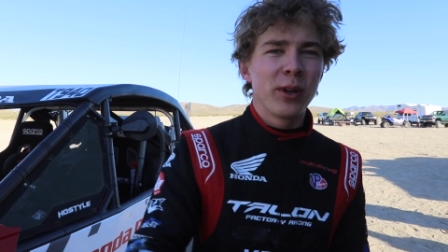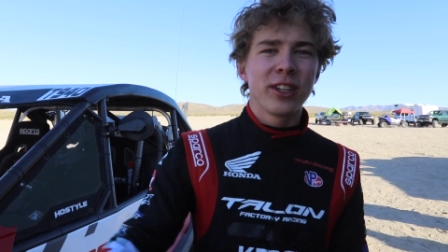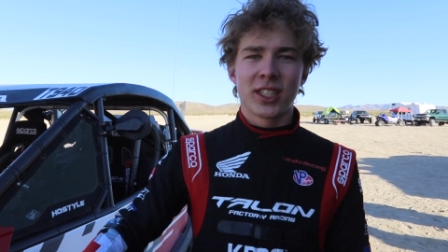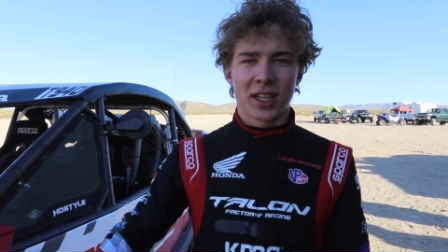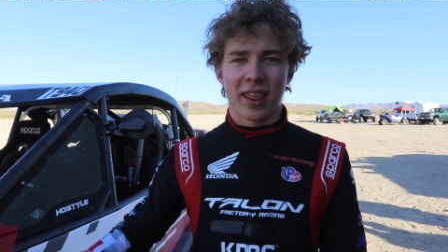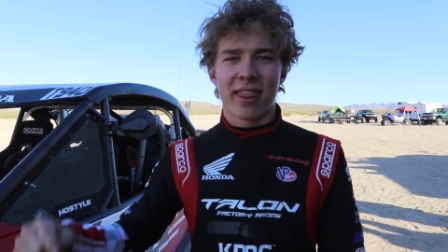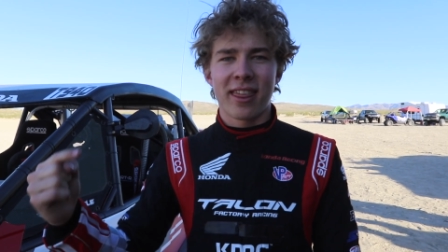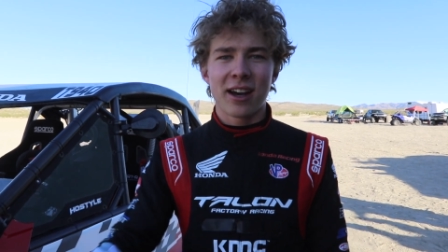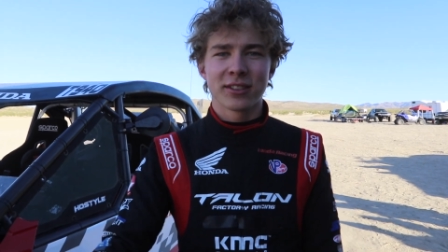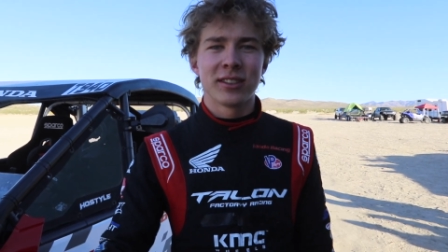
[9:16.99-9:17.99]
We just hit a
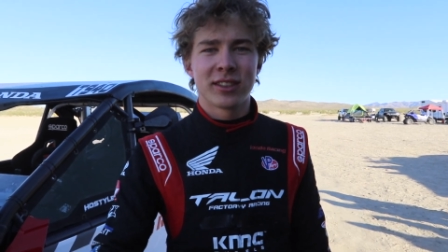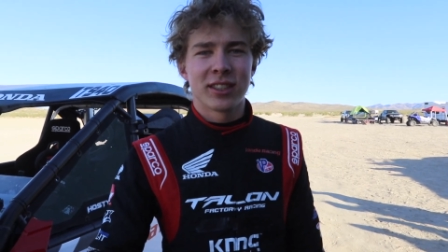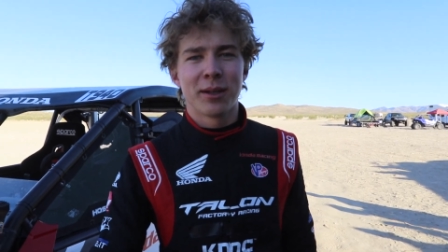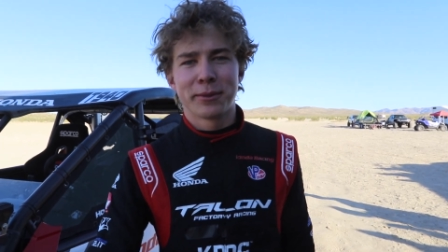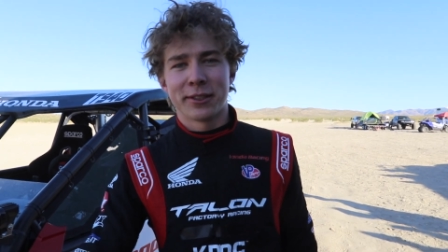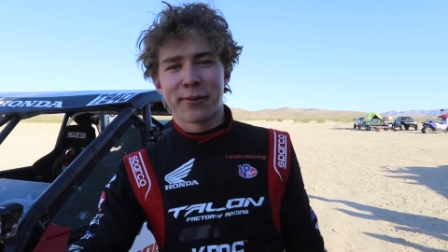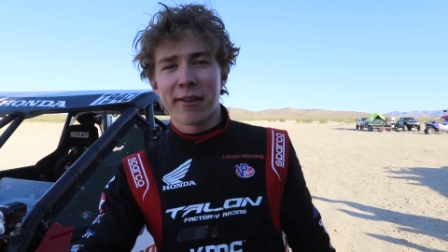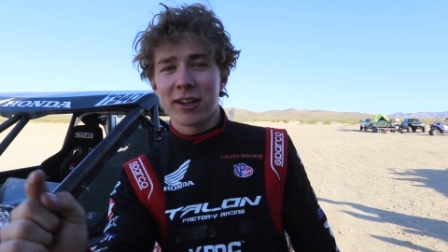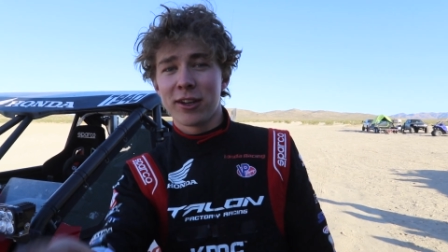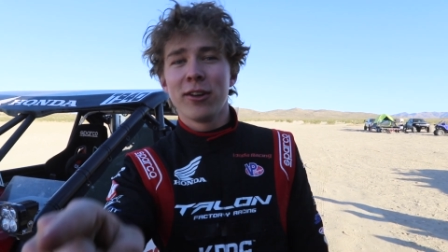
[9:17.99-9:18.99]
thousand subs, so
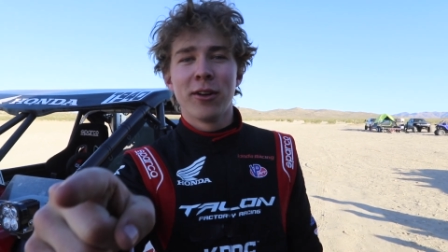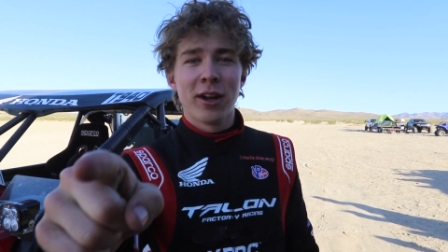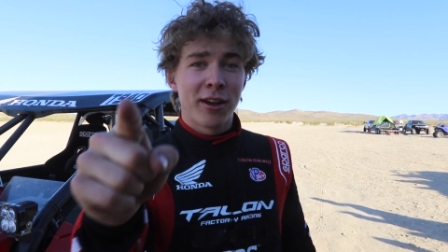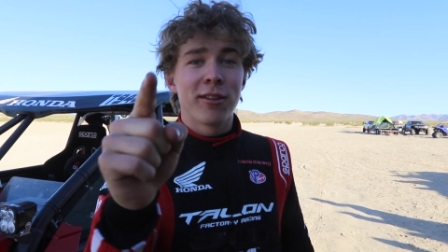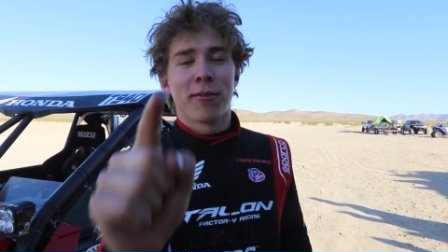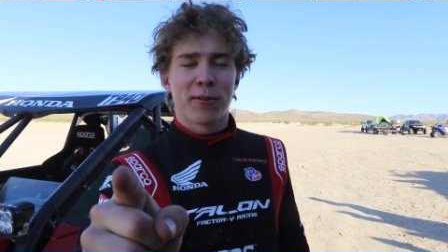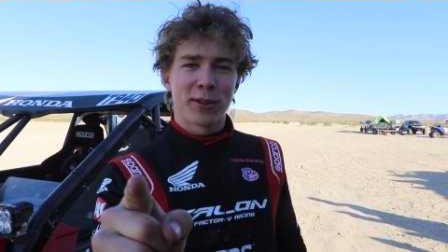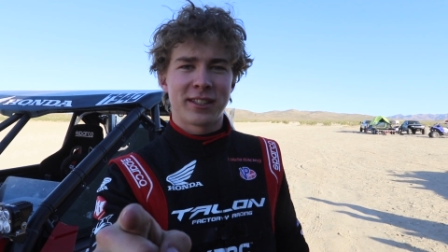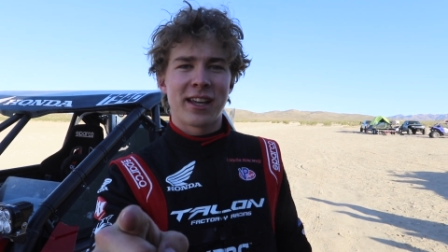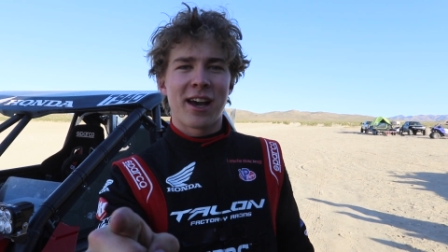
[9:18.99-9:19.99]
thank you to the
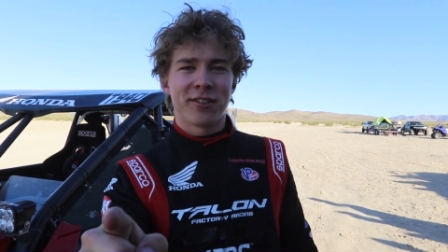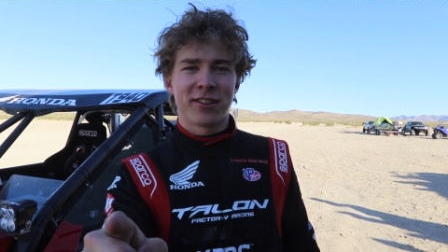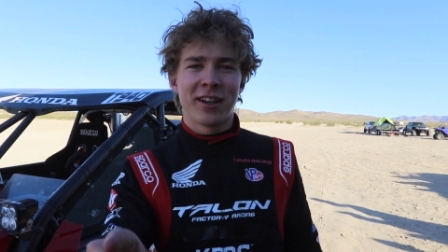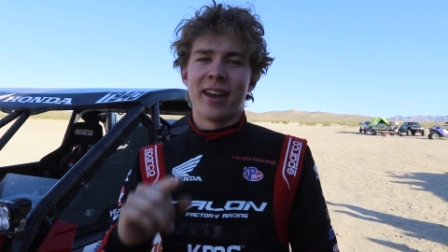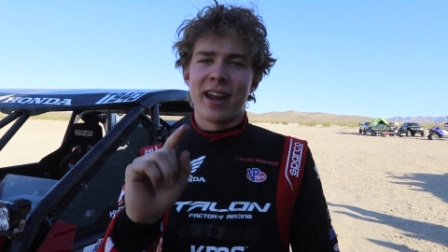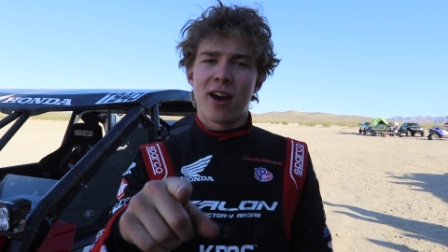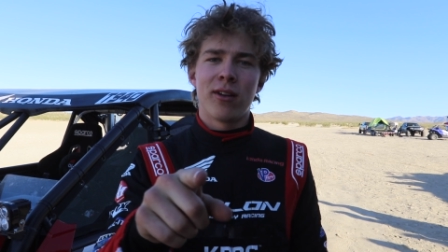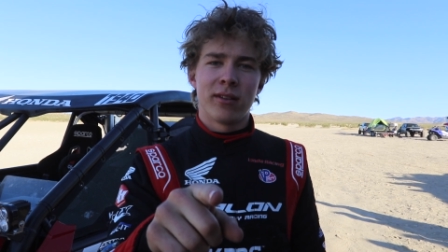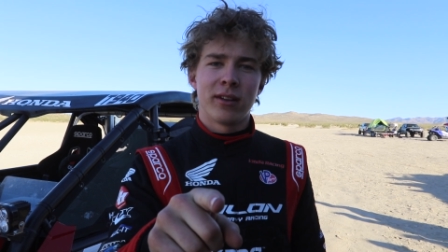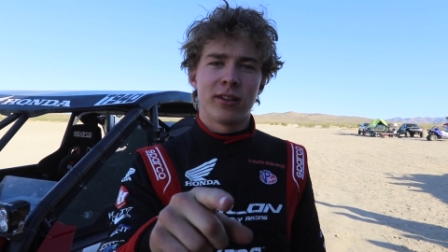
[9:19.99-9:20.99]
first thousand, and
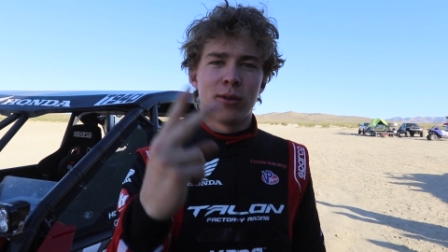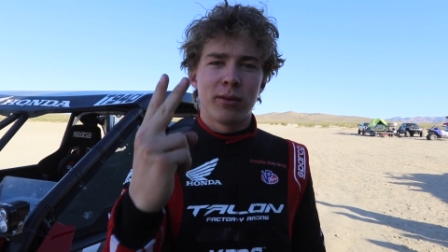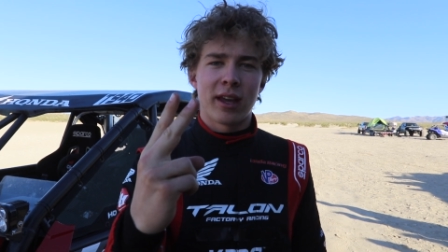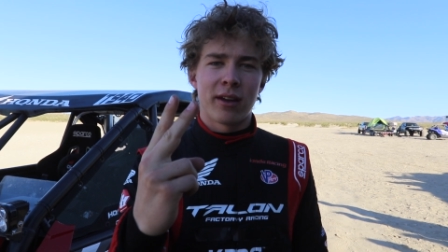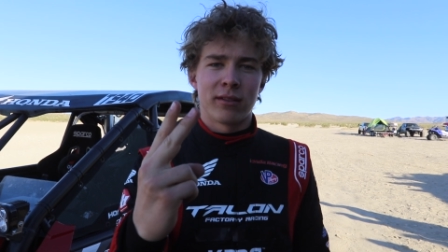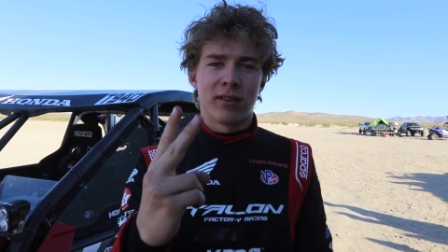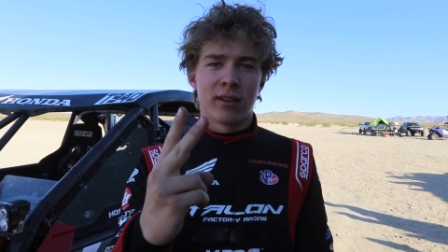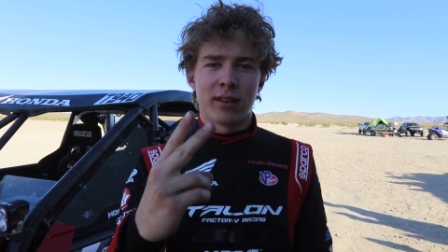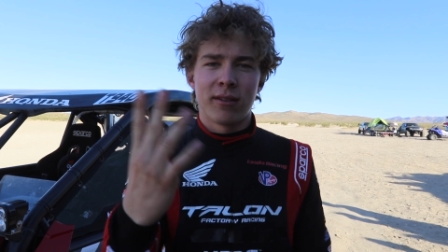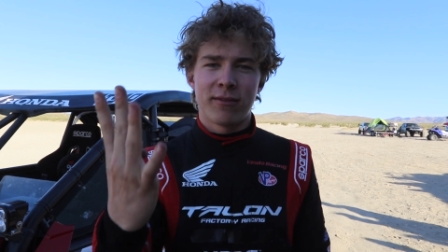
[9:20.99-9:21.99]
now two
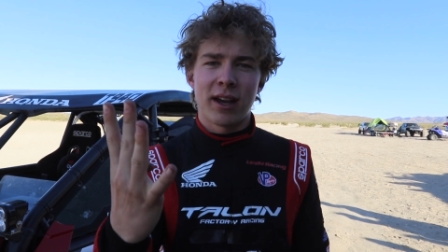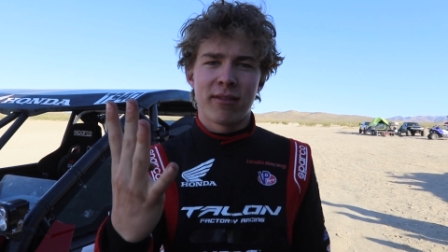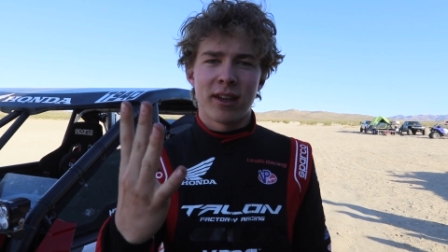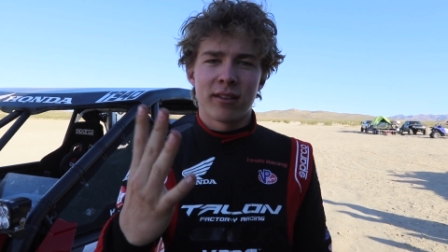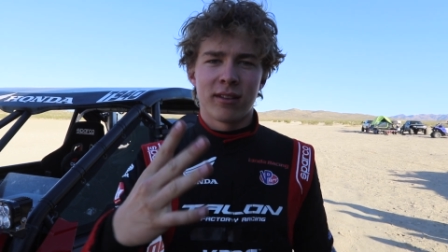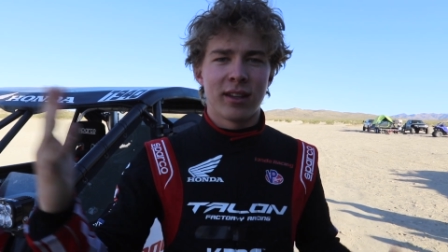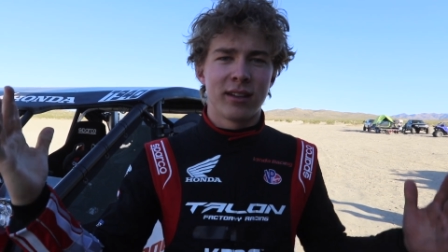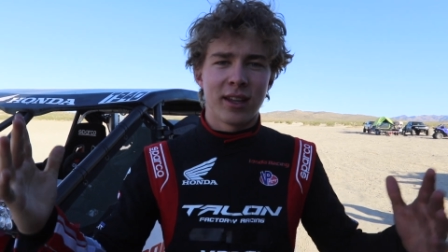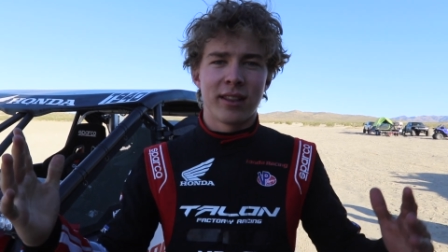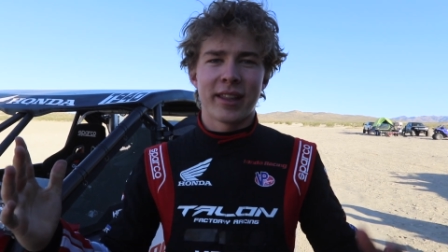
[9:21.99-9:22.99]
thousand, then five thousand,
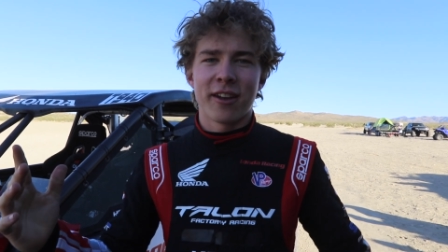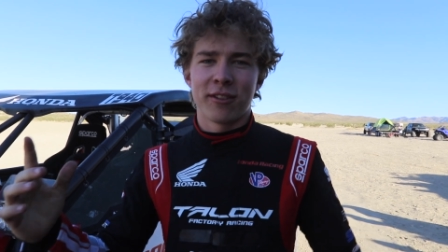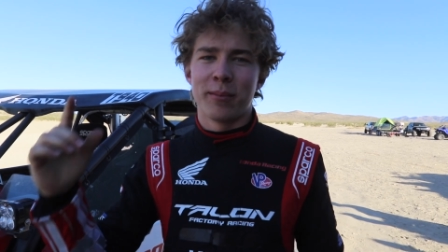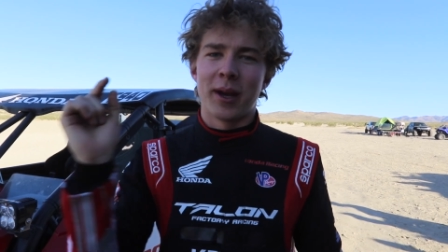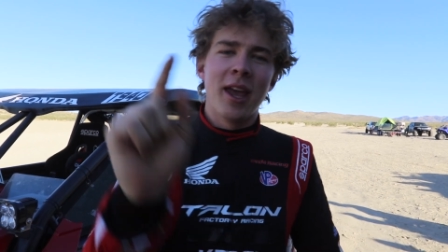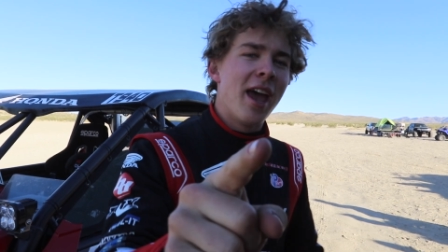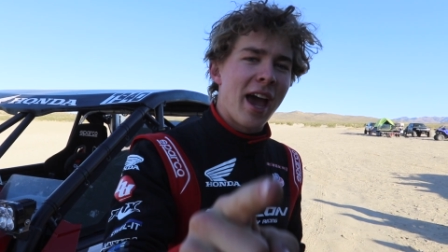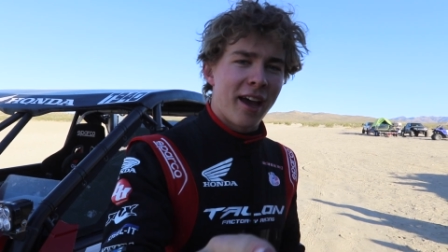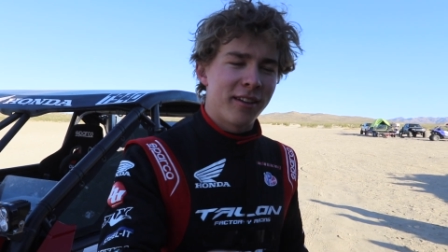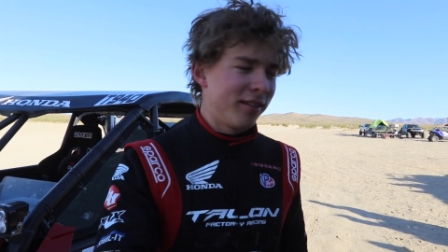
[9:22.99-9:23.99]
then ten thousand, but
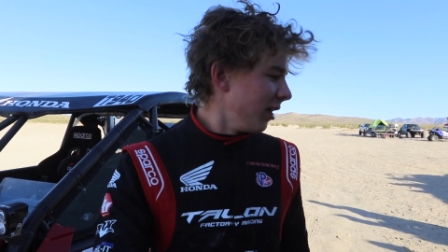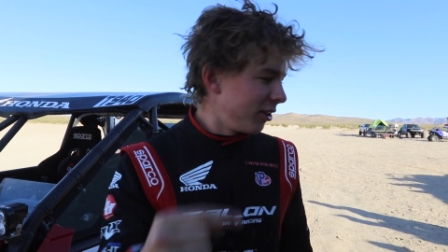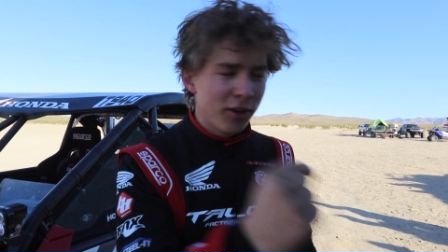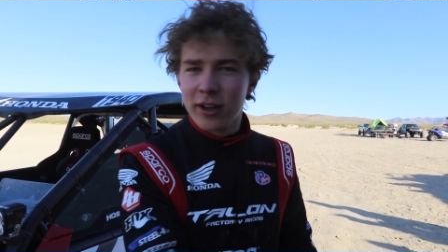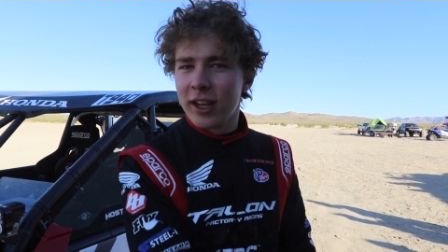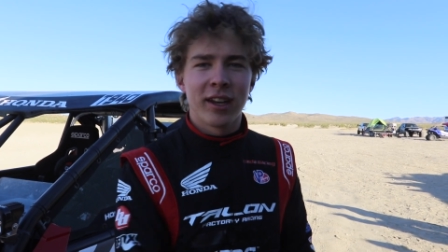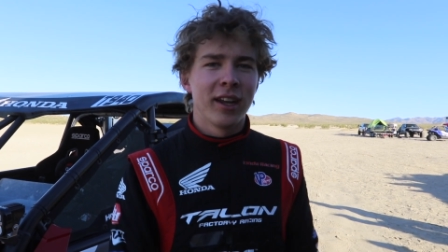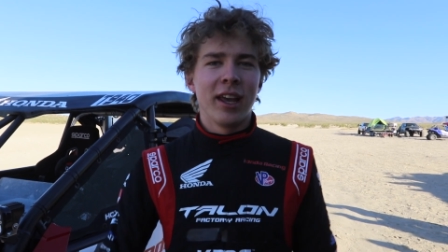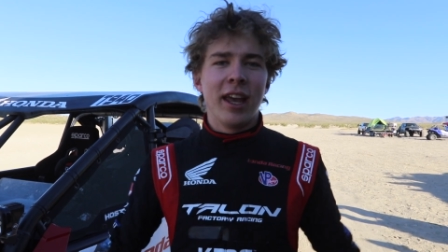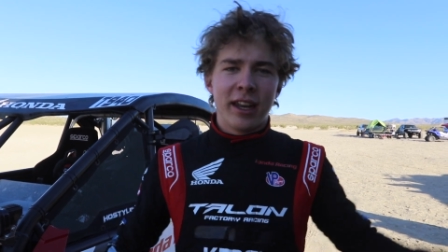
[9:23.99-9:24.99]
as tune in,
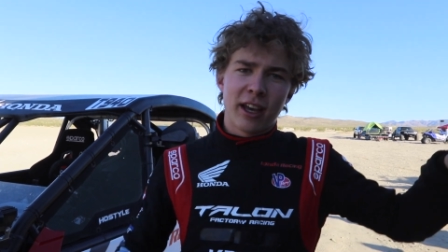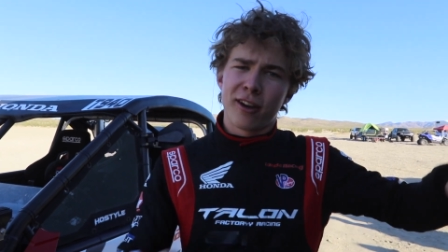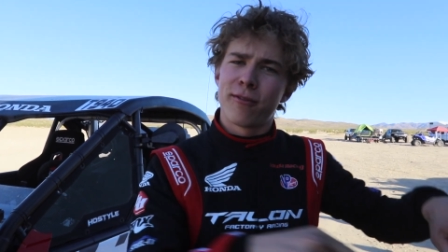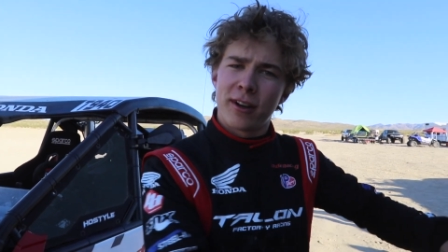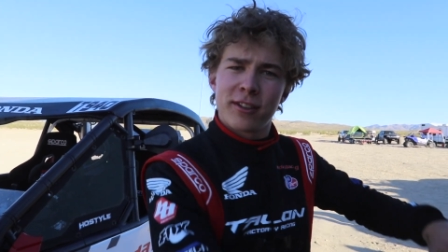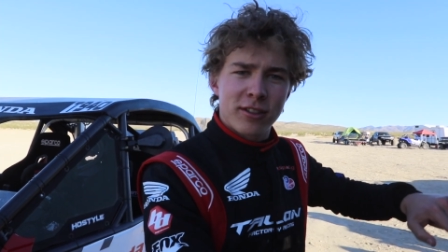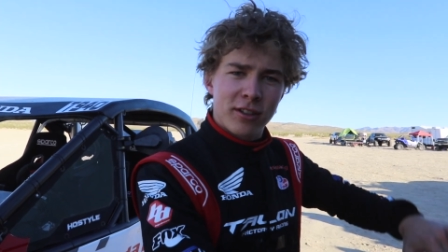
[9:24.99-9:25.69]
tell your friends to